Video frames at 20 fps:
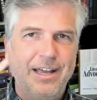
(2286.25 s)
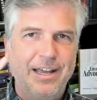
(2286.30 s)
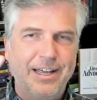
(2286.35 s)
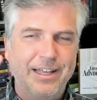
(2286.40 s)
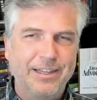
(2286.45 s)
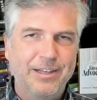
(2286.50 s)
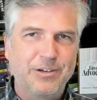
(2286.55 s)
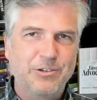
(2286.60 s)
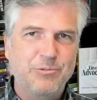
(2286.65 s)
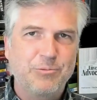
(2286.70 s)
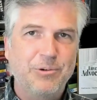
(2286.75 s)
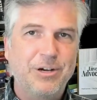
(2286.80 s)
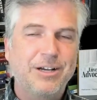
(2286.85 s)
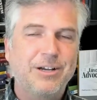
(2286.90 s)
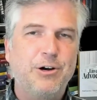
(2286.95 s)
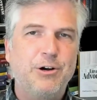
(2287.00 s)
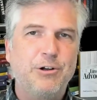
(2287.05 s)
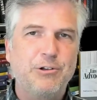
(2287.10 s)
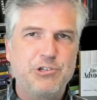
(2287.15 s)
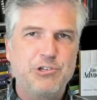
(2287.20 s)
and there's one
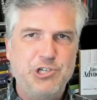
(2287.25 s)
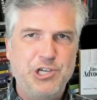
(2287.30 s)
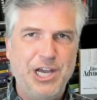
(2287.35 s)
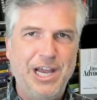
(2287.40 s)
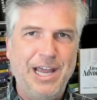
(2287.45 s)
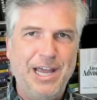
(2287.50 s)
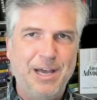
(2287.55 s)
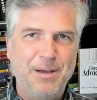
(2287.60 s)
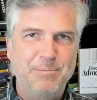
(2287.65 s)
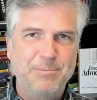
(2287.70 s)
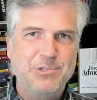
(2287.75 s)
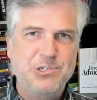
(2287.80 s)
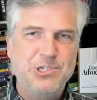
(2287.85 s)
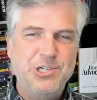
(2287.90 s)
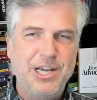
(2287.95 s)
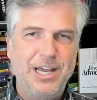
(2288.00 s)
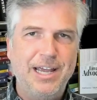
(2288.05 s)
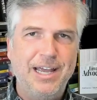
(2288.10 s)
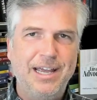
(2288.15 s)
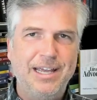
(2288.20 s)
called JAMS,
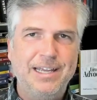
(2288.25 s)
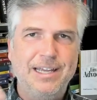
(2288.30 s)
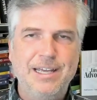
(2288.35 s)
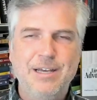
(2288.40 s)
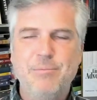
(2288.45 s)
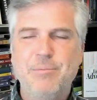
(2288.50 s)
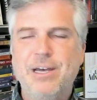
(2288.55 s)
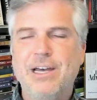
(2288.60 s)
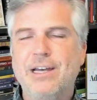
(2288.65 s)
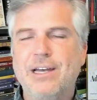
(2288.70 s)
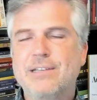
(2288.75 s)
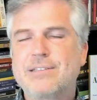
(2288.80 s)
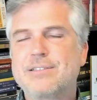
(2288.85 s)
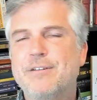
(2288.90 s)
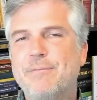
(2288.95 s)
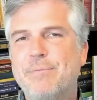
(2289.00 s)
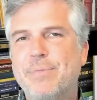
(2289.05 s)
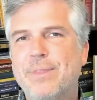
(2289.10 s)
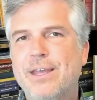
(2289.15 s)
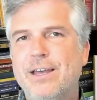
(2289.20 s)
J A M S.
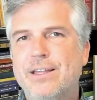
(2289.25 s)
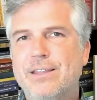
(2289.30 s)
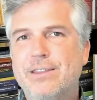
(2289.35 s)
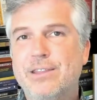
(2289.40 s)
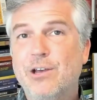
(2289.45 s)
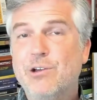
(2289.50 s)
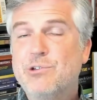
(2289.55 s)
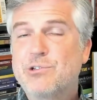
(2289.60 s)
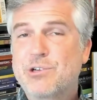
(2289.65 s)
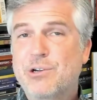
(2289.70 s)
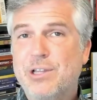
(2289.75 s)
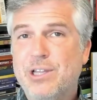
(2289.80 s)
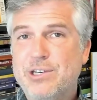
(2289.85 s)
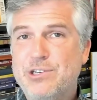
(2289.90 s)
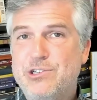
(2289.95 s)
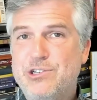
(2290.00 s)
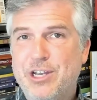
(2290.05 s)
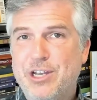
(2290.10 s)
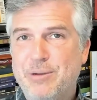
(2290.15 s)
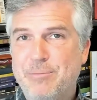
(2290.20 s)
Those are
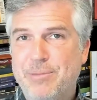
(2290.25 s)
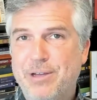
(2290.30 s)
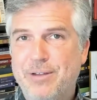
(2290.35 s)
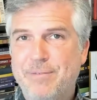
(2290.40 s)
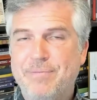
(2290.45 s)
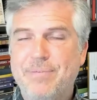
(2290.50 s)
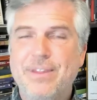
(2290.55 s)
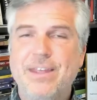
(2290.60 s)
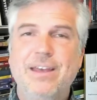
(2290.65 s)
legitimate.